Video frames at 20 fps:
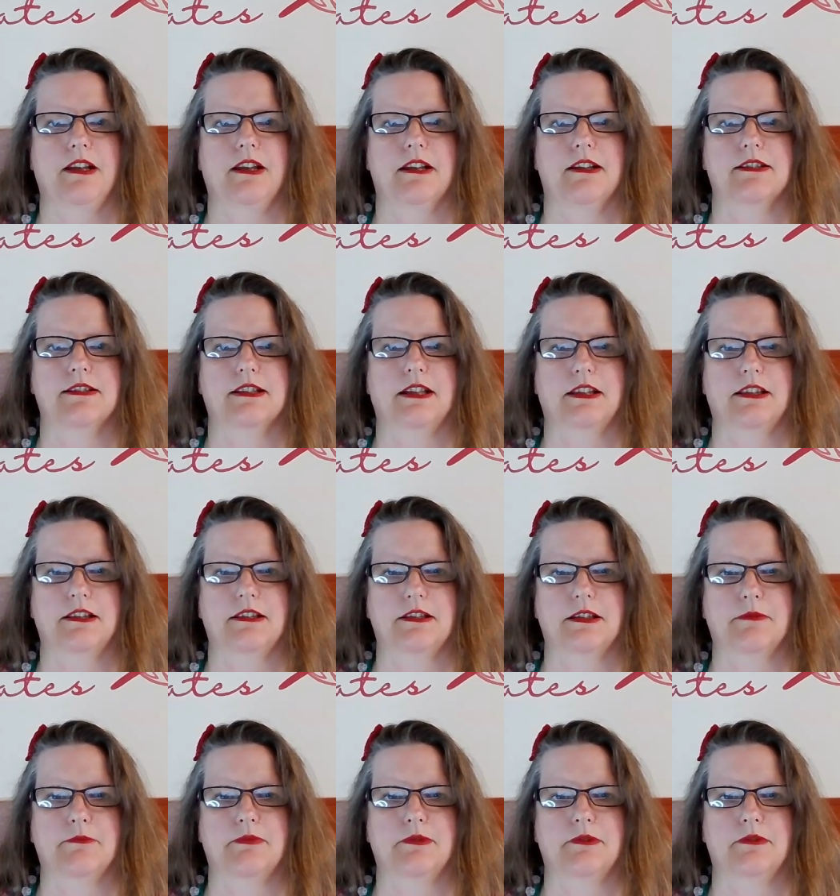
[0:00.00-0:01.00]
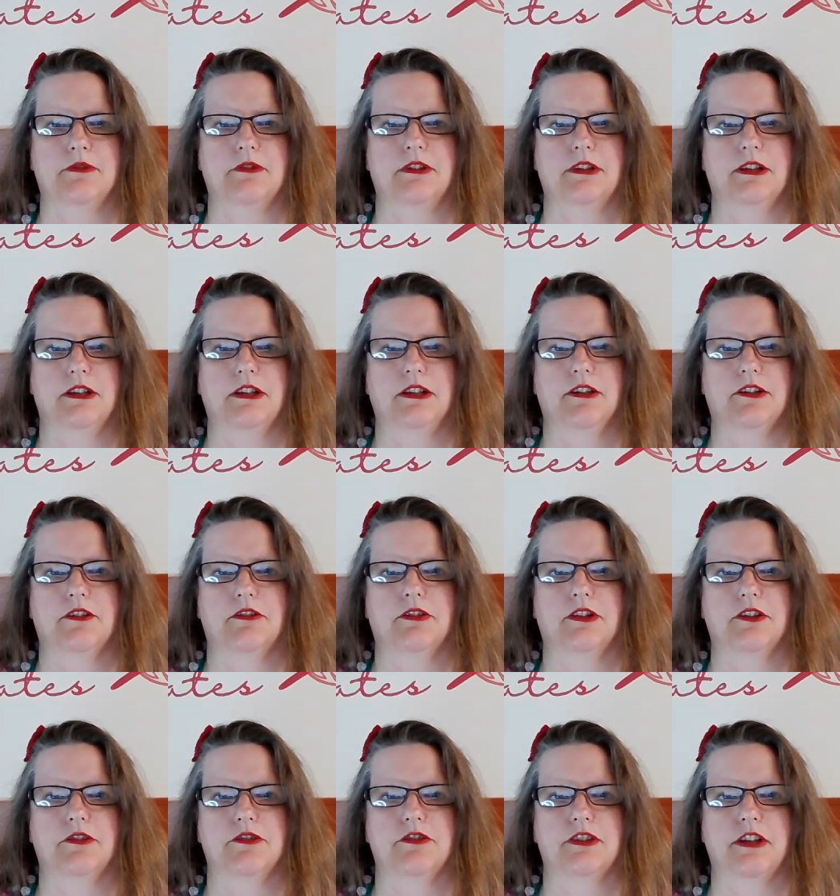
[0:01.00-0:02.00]
And like I say, the double
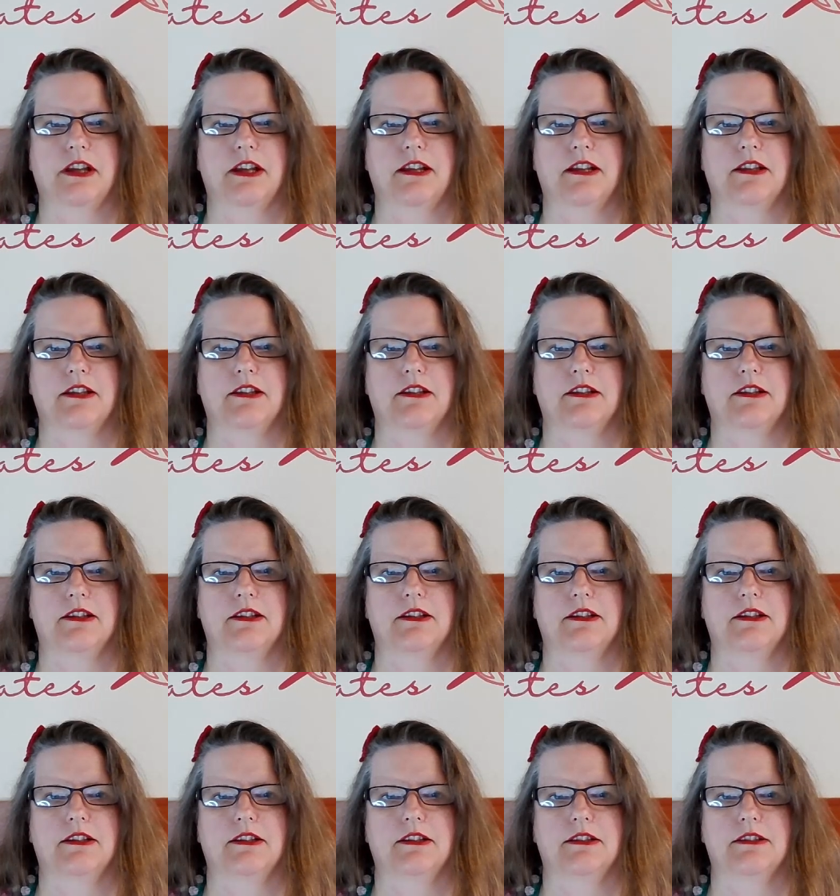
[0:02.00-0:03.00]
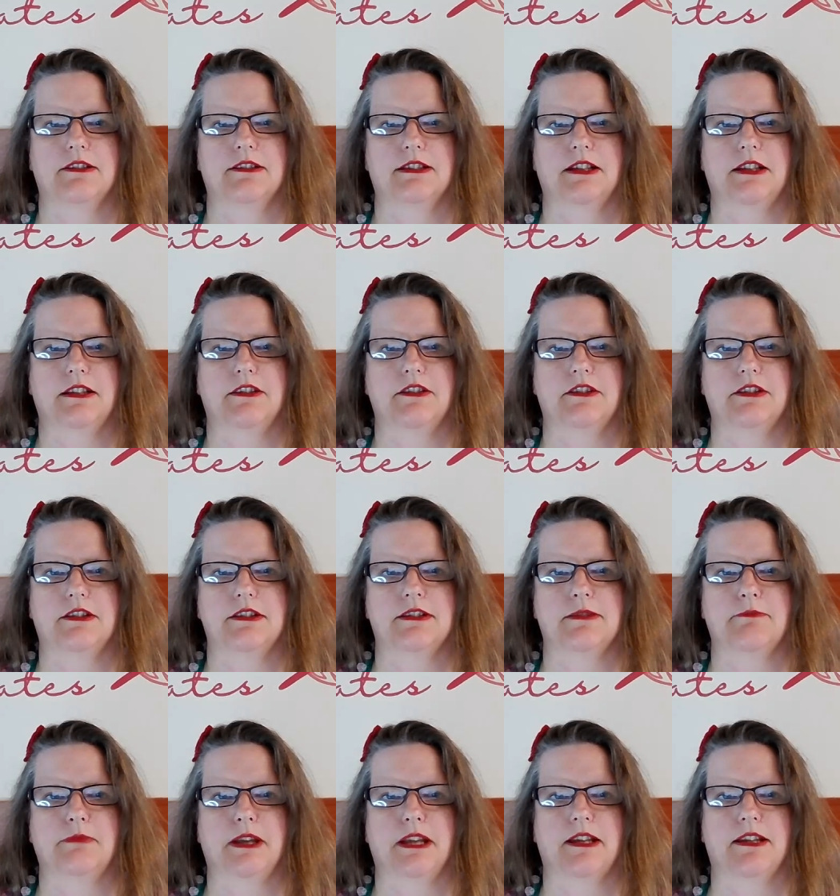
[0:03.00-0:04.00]
crochet stitch
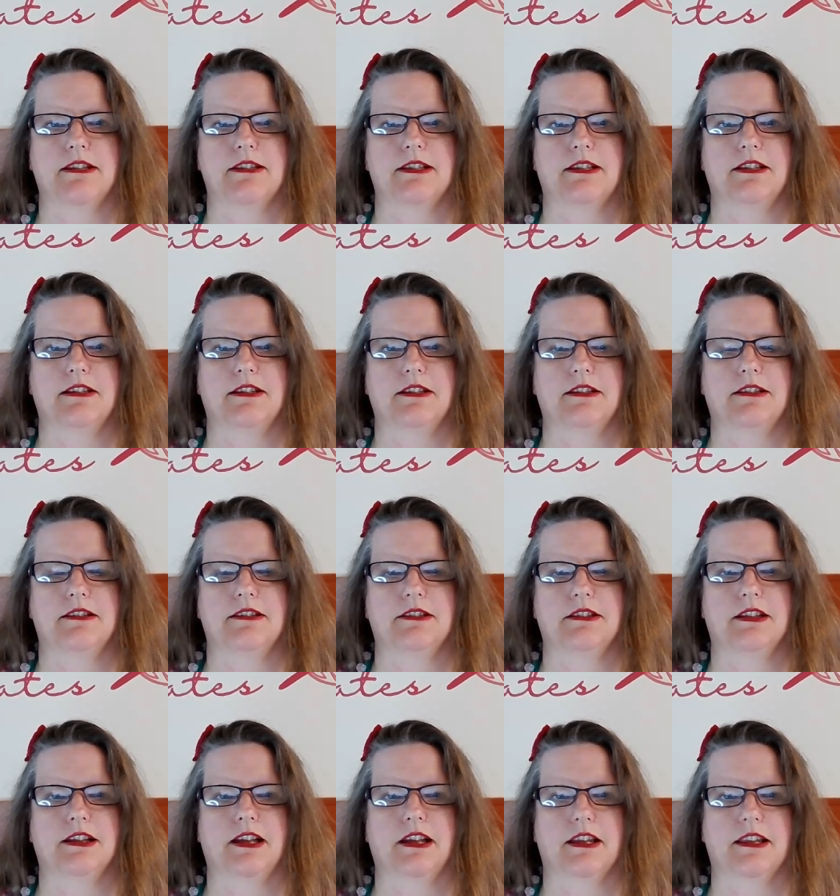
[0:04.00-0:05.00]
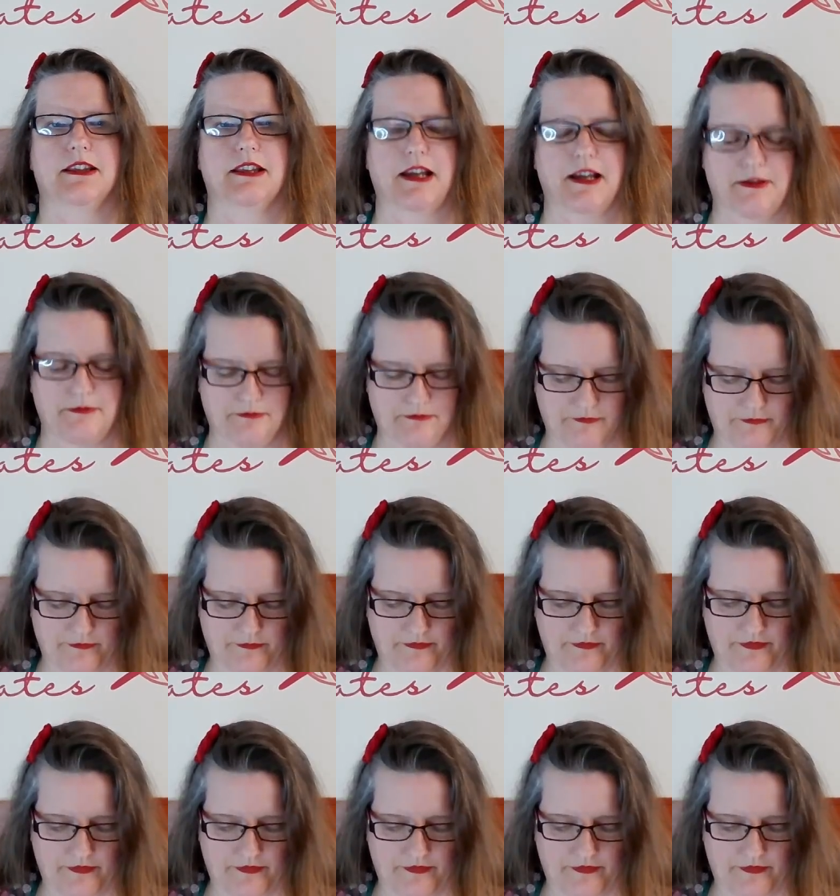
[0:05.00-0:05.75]
is depicted like that.